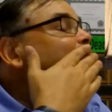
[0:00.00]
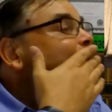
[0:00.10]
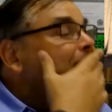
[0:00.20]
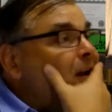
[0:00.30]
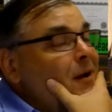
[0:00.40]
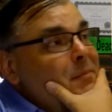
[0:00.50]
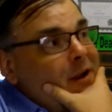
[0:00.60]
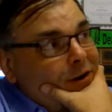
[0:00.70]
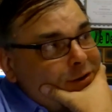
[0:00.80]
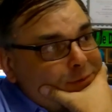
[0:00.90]
I gotta be
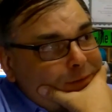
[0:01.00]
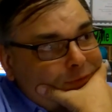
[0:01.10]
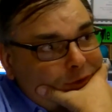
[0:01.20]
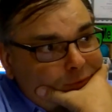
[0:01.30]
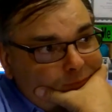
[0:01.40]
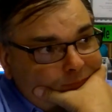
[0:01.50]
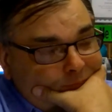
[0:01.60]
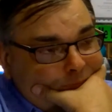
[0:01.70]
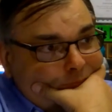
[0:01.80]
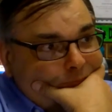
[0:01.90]
honest with you.
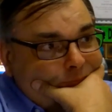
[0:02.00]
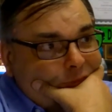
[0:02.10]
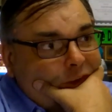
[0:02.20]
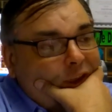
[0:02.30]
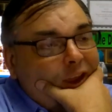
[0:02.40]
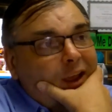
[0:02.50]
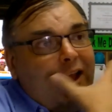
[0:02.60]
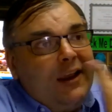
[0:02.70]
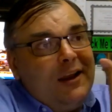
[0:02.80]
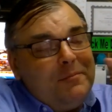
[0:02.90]
Okay,
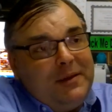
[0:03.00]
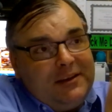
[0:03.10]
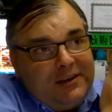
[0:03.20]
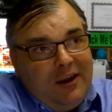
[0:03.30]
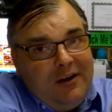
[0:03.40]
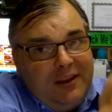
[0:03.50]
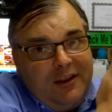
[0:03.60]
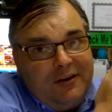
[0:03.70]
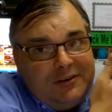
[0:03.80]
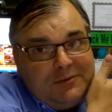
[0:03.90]
I gotta be totally
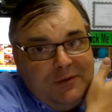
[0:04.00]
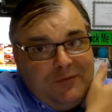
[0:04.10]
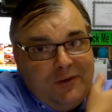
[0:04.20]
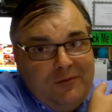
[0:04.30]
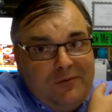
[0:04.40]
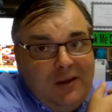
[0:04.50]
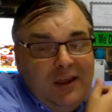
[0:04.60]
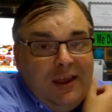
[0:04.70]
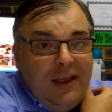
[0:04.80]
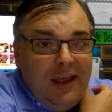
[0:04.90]
honest with you.
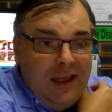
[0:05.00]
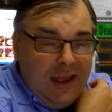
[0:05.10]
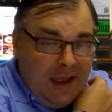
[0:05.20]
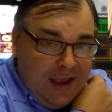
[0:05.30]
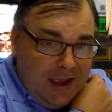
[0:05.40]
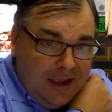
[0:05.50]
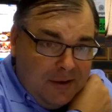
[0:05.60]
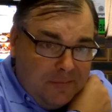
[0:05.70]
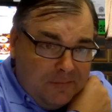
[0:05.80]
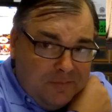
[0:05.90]

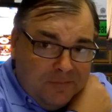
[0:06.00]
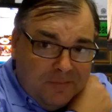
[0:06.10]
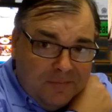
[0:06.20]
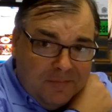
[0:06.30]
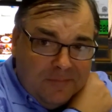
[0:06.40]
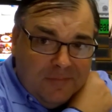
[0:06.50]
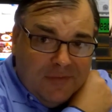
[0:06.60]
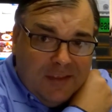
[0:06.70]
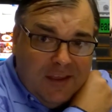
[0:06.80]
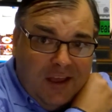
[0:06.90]
Um,
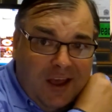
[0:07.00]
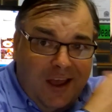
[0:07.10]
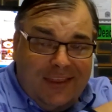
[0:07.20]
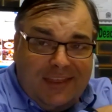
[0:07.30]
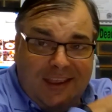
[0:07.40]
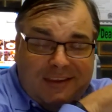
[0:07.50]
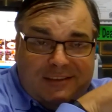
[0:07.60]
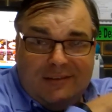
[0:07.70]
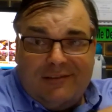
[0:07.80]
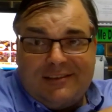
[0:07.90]
I think
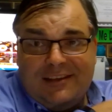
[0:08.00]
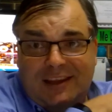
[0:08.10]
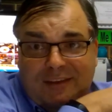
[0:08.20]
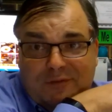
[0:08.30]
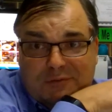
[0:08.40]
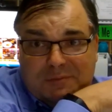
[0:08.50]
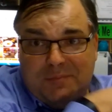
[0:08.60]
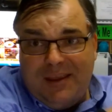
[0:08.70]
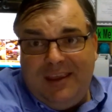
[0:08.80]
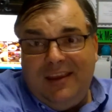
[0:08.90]
seriously, if it was
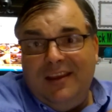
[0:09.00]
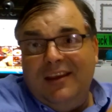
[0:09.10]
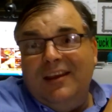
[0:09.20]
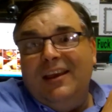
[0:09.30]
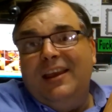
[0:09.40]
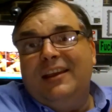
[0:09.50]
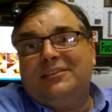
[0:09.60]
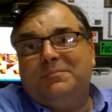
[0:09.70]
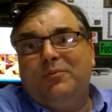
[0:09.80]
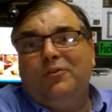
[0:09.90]
me,
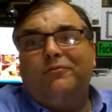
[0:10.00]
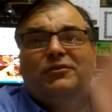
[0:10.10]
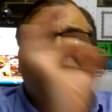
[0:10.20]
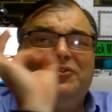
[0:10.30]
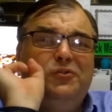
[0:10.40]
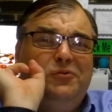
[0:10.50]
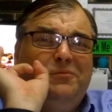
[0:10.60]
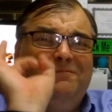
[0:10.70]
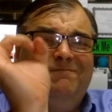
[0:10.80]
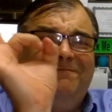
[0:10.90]
Explorer 2,
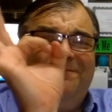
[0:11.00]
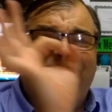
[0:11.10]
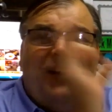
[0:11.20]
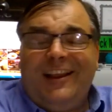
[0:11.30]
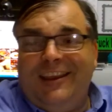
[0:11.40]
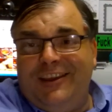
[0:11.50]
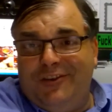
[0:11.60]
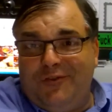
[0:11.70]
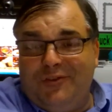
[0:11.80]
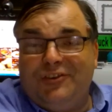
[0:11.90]
fucking
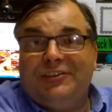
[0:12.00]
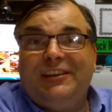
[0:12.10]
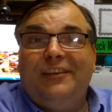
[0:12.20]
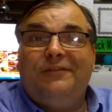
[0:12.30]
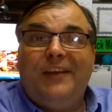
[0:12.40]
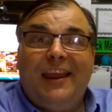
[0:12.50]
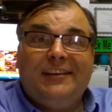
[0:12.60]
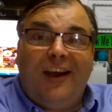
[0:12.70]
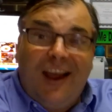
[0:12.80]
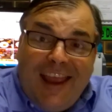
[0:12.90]
gorgeous. In
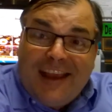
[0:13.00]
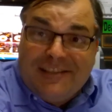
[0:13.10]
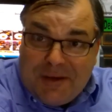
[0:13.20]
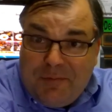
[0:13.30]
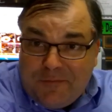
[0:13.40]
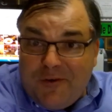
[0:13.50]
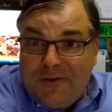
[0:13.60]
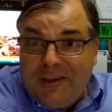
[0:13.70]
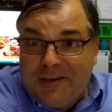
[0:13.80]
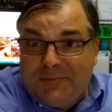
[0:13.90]
fact, I actually prefer
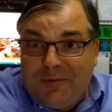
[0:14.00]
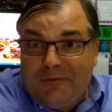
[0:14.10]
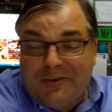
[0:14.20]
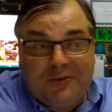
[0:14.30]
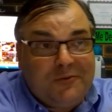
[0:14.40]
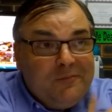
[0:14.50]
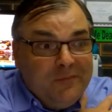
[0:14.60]
the Explorer 2.